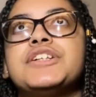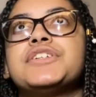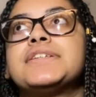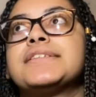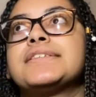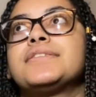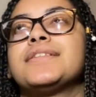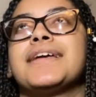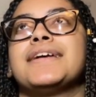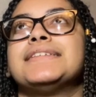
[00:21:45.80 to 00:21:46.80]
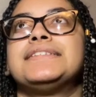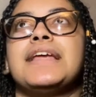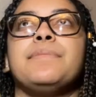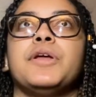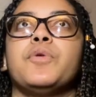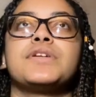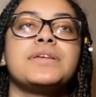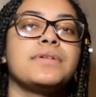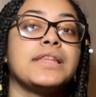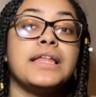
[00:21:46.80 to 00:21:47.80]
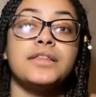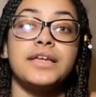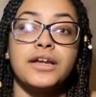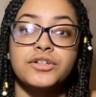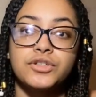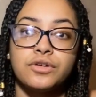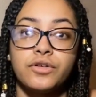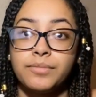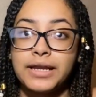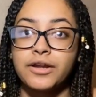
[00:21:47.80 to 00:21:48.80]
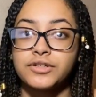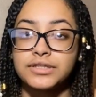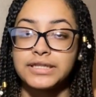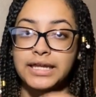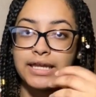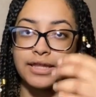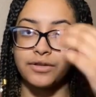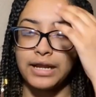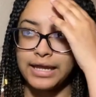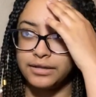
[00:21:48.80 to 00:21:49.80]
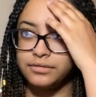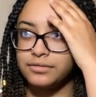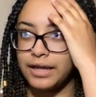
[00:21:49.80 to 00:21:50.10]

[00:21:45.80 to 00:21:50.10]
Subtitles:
to like a statement or something that the character or the main character is thinking in their head.